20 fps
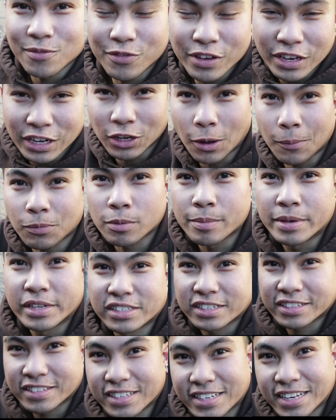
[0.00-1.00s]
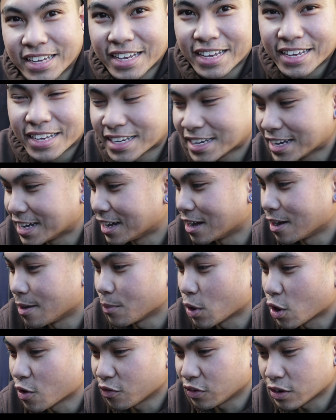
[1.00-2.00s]
I'm feeling optimistic today
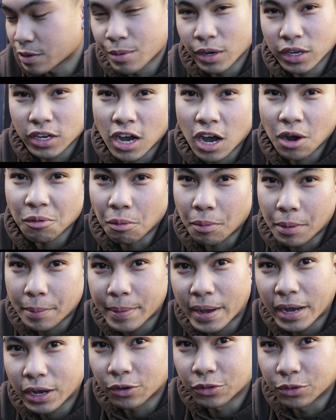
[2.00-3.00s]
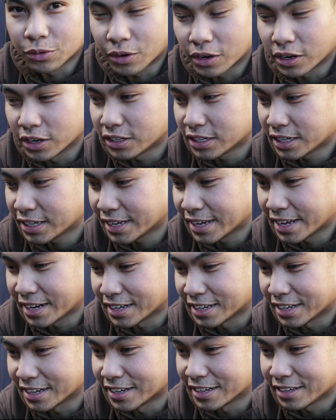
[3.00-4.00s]
um, hopefully my car will be back on the road
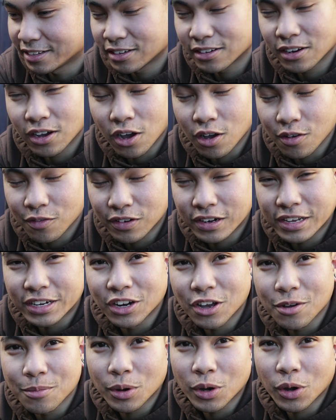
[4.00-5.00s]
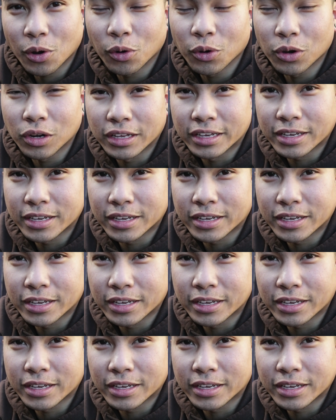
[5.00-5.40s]
and uh, hopefully no more oil